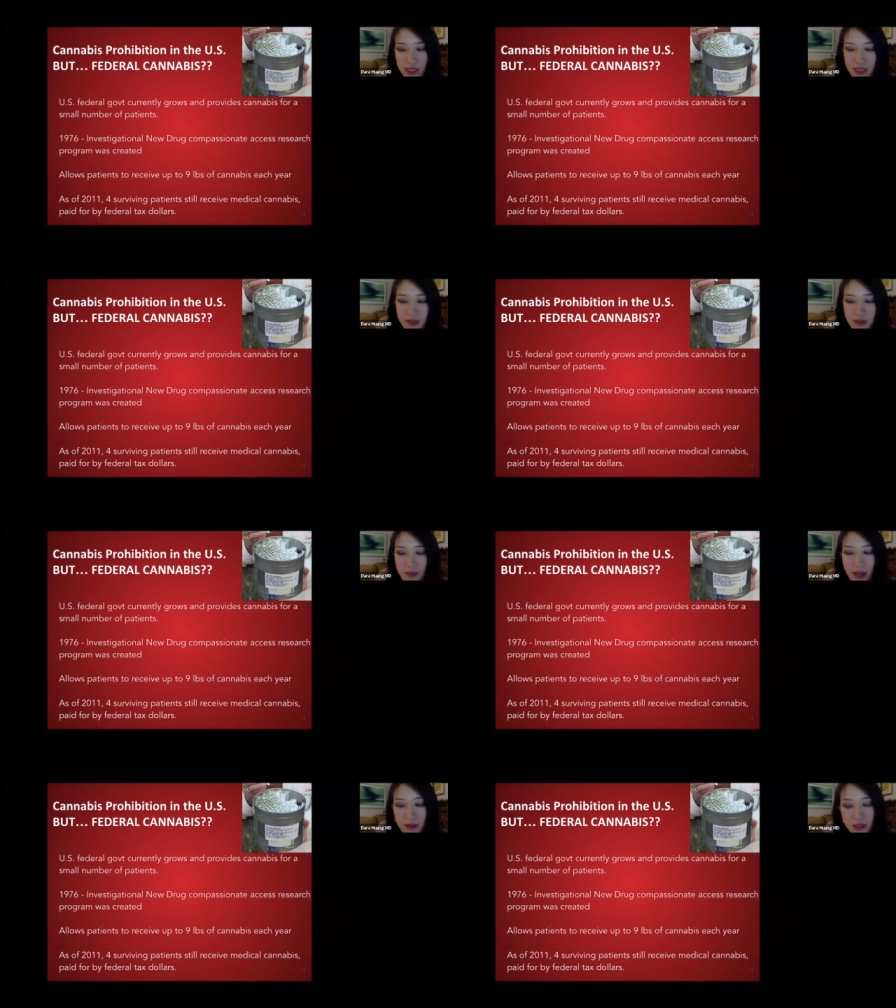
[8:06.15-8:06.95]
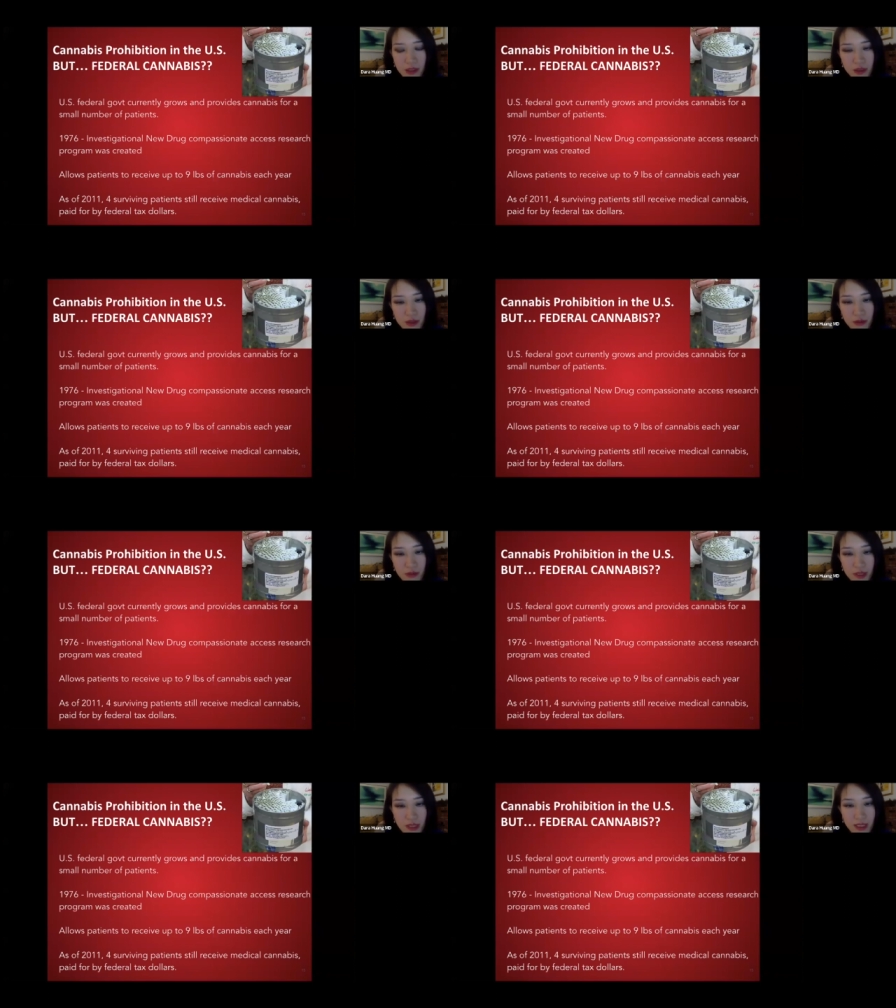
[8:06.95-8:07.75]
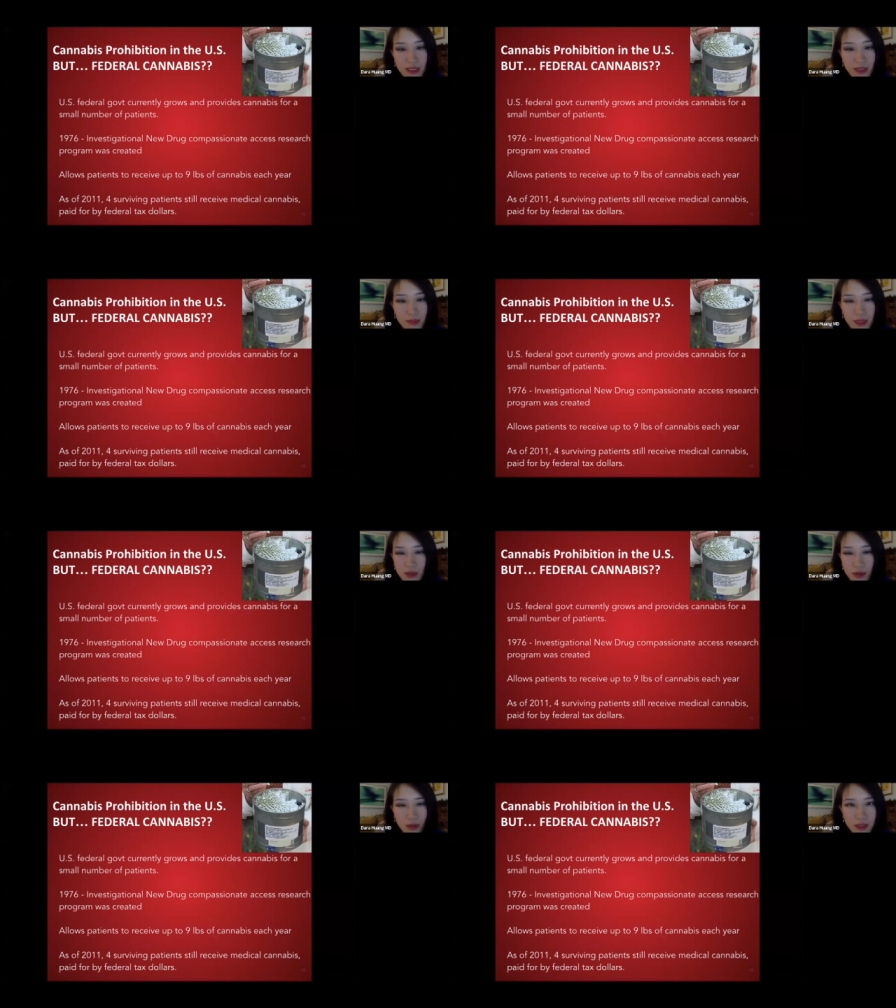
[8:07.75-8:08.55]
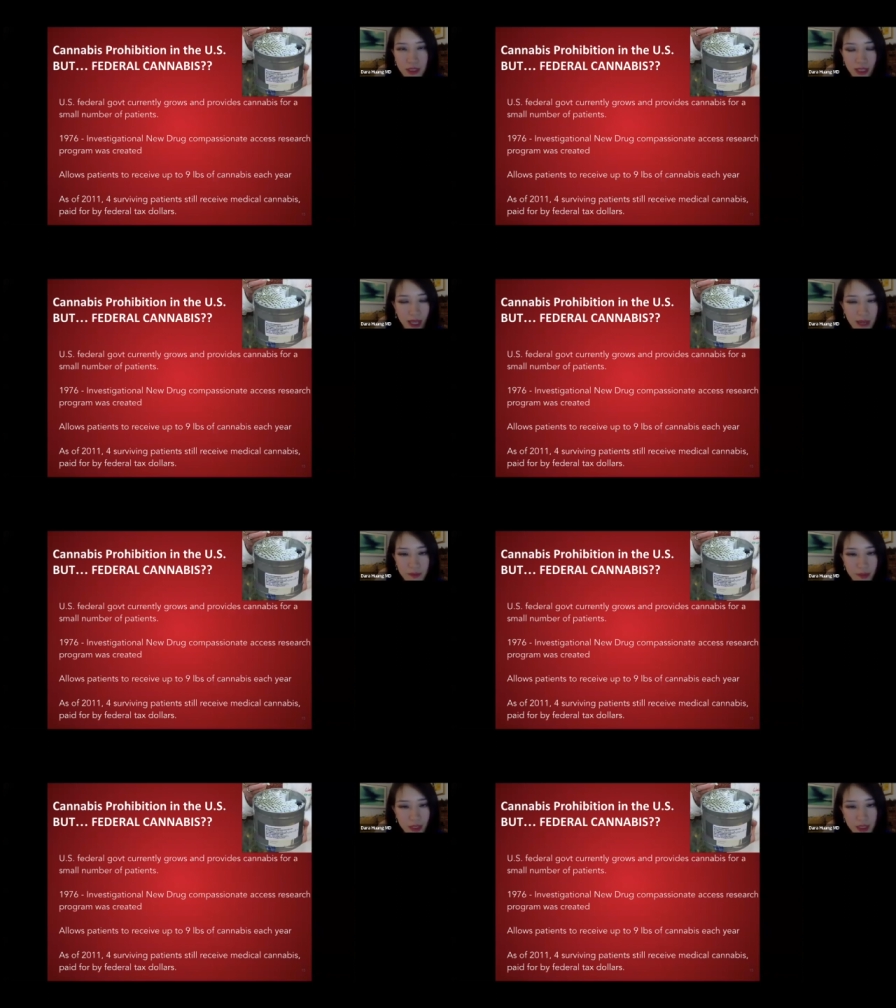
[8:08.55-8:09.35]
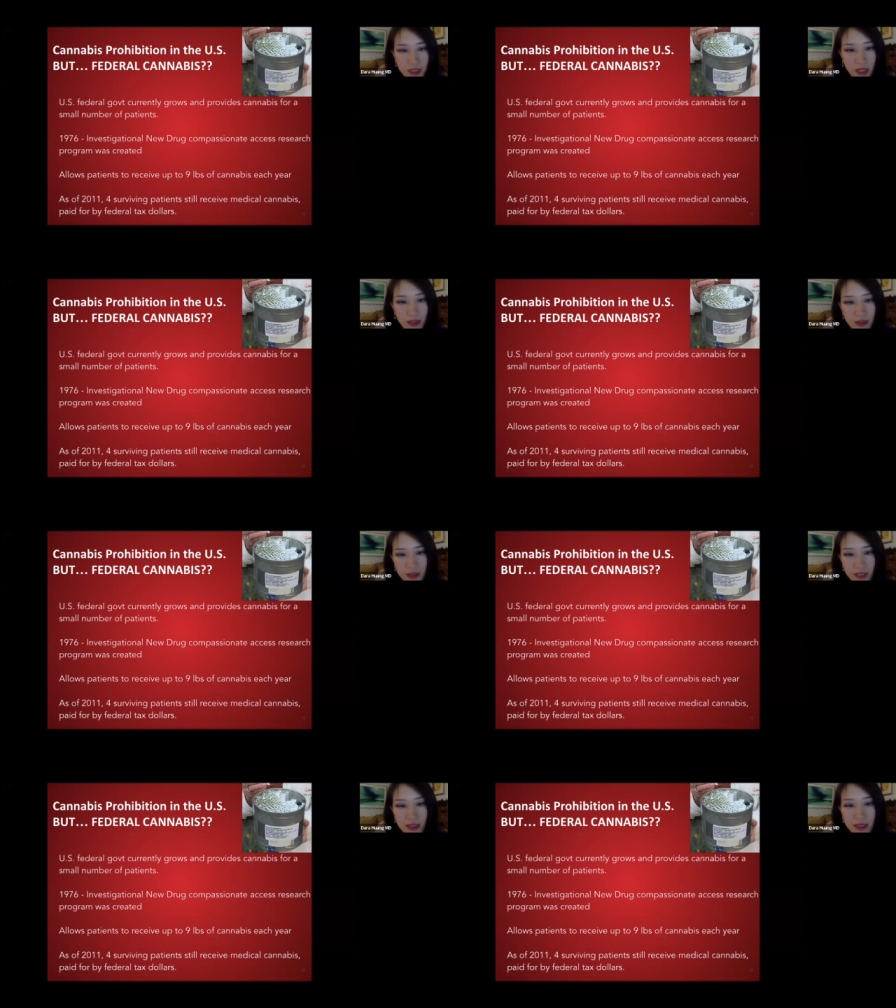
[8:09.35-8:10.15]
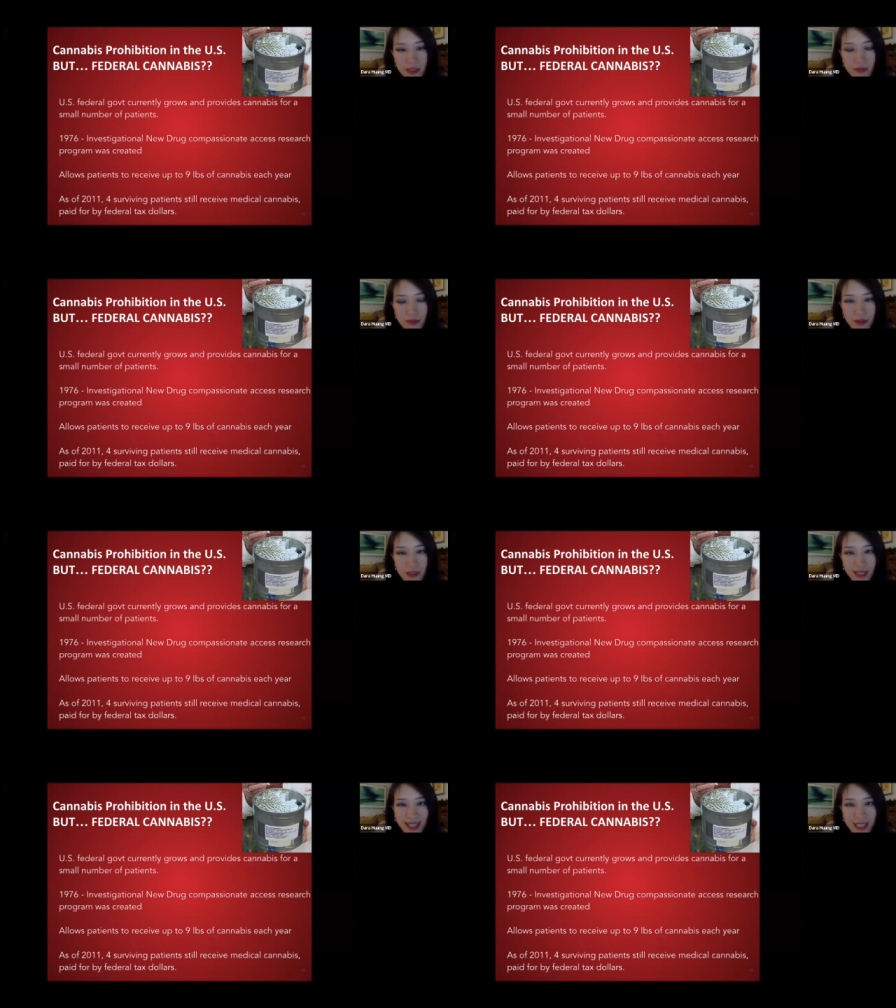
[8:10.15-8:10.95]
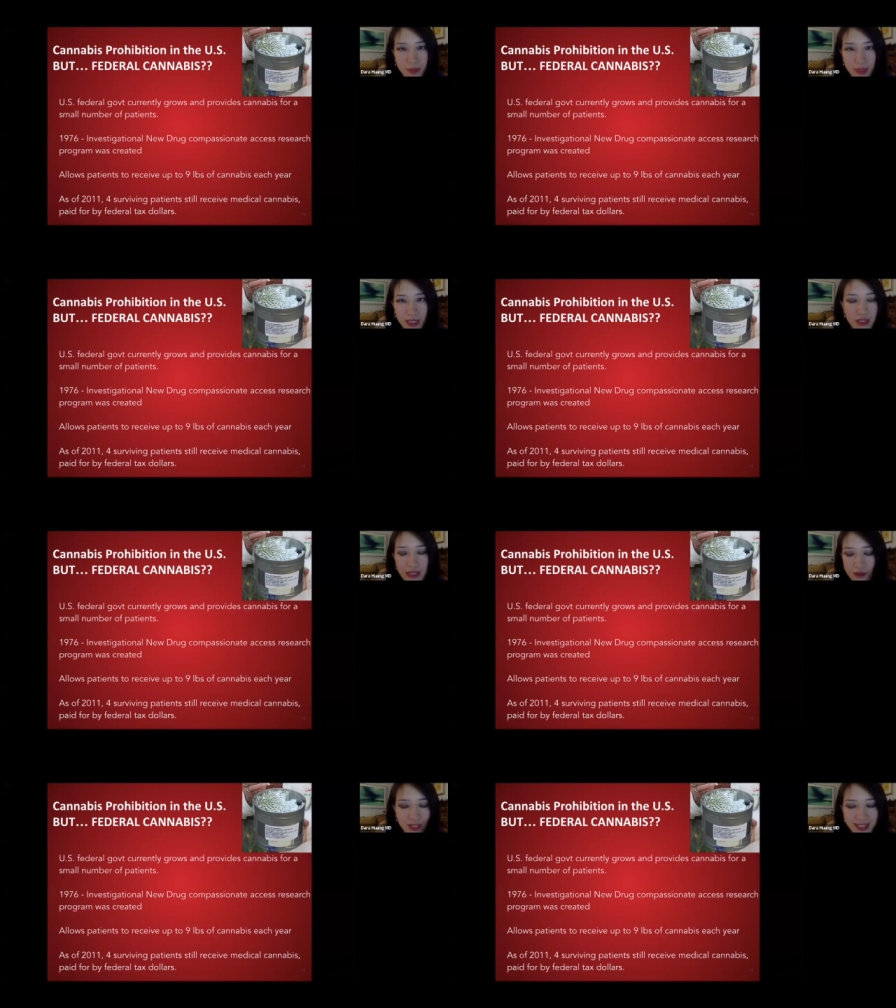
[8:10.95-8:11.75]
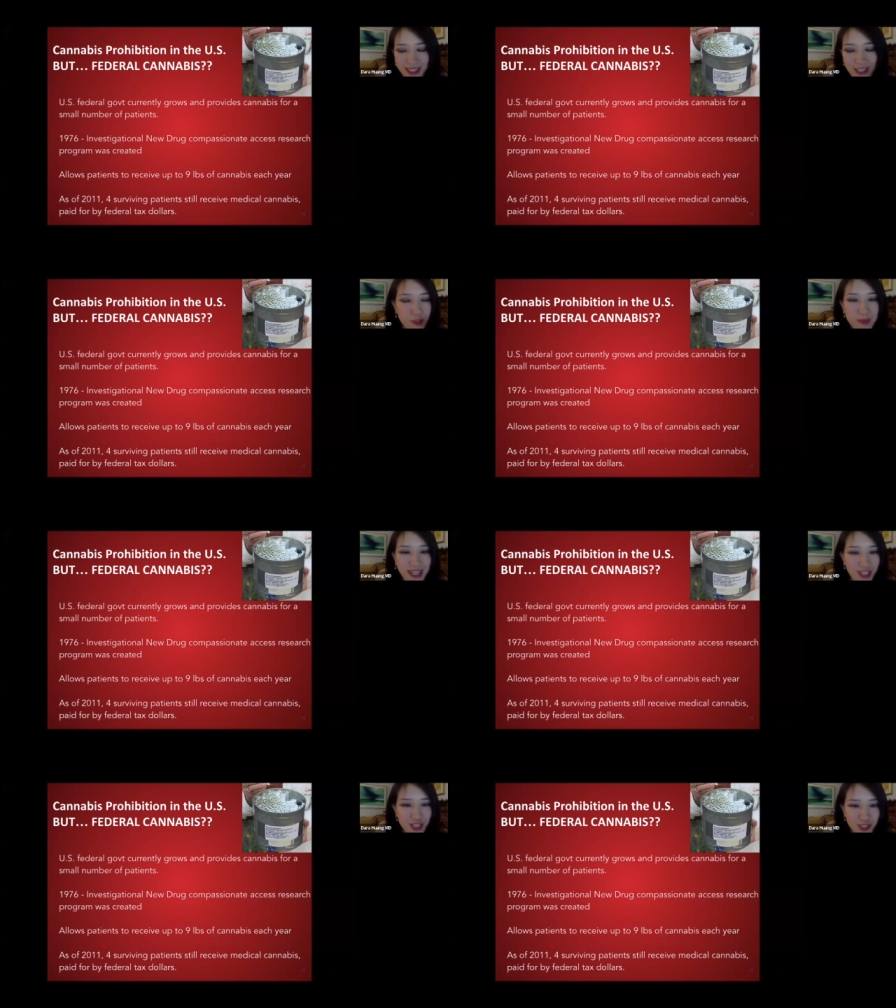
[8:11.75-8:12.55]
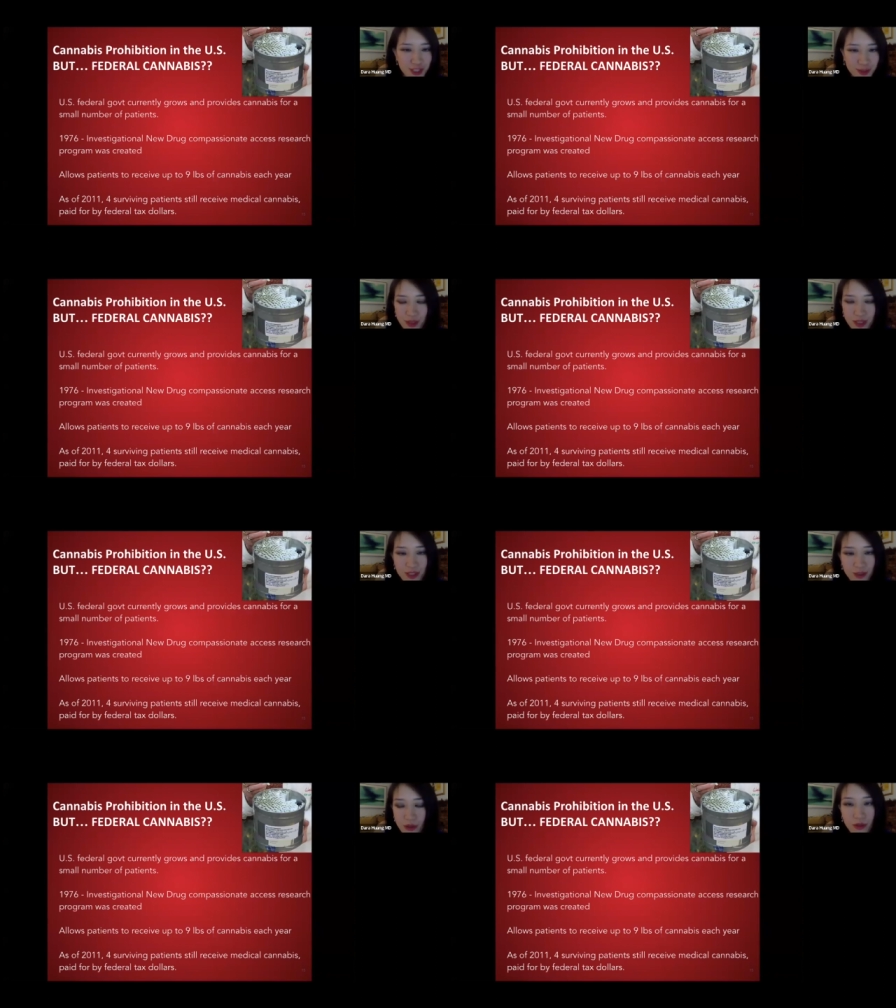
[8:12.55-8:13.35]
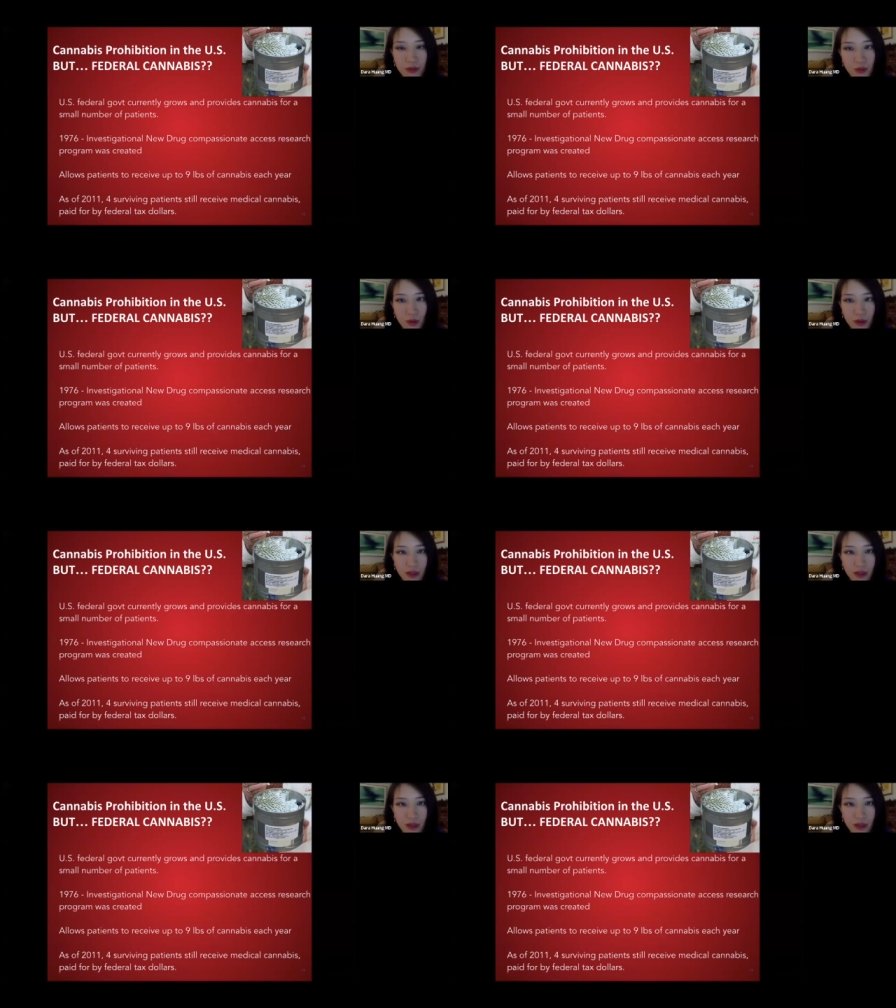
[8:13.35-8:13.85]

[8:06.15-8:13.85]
it amounts to something totaling half a million dollars, and this is federal tax money. They don't take any new patients, so these are those who are